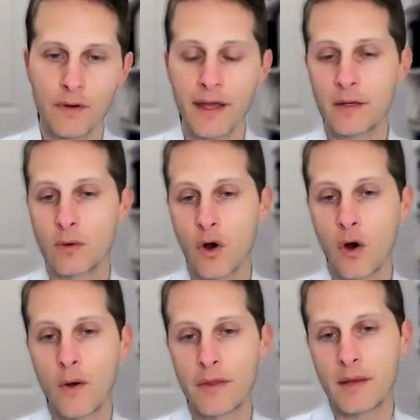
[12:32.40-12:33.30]
or
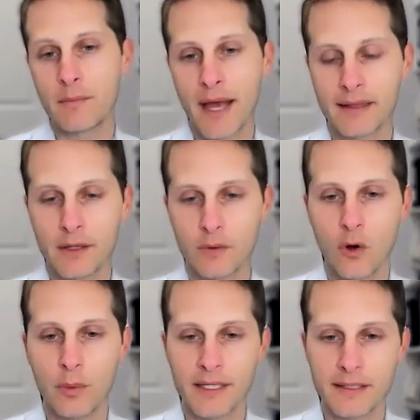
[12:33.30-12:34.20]
the impact that you were
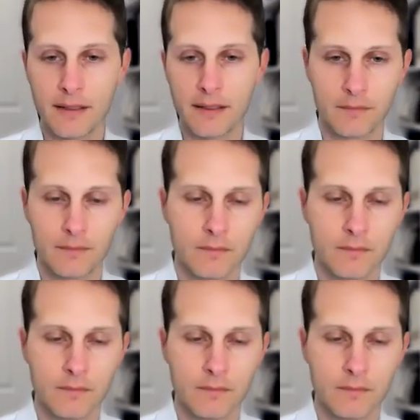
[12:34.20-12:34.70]
hoping to see?